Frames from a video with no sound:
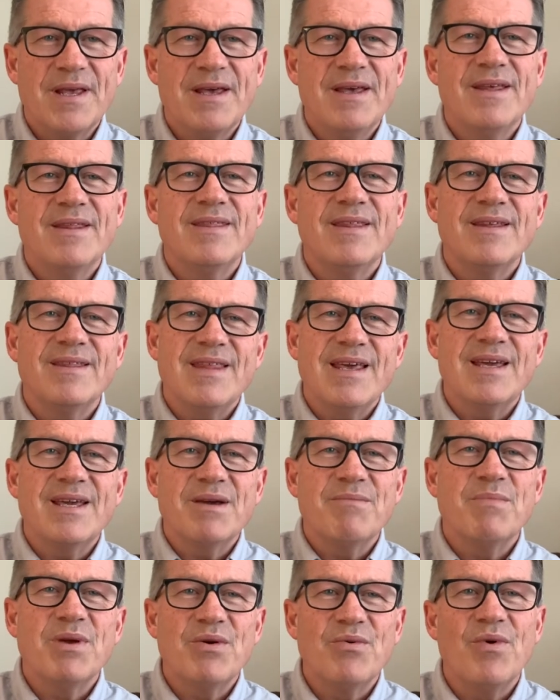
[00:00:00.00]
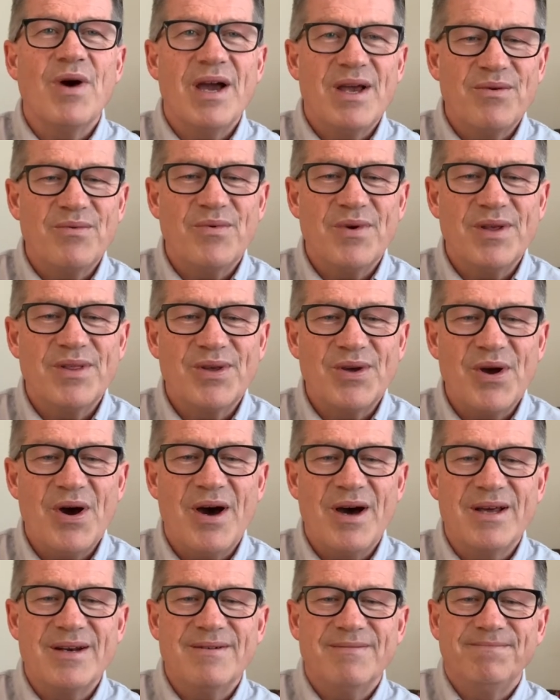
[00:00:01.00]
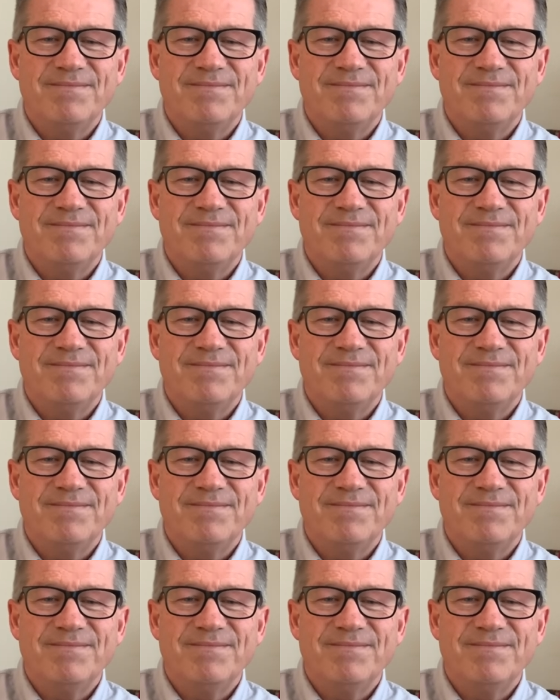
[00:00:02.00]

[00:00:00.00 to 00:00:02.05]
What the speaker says: that they can be right with God.